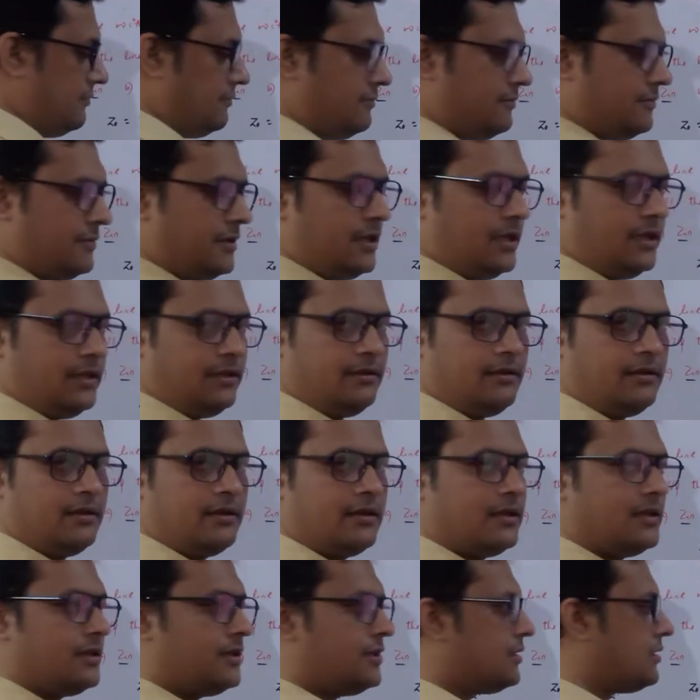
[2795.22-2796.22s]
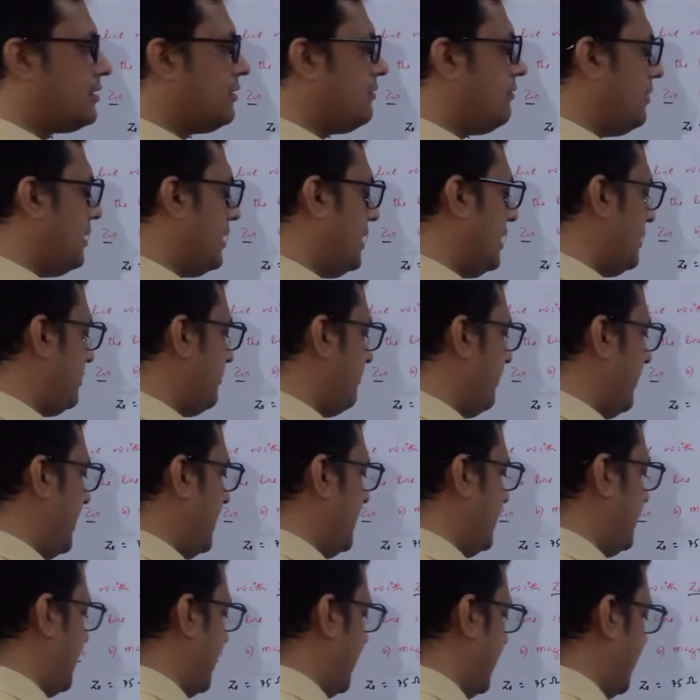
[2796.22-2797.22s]
Done. So what is my
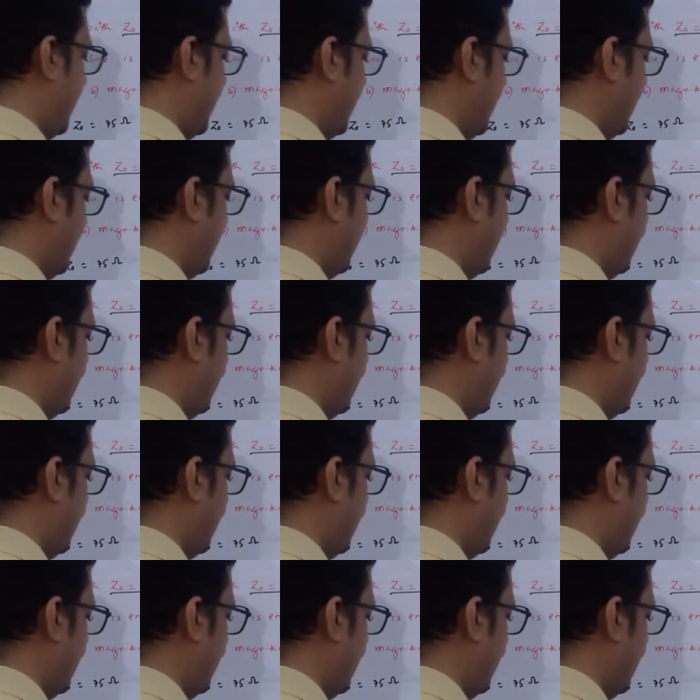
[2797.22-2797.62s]
Zin?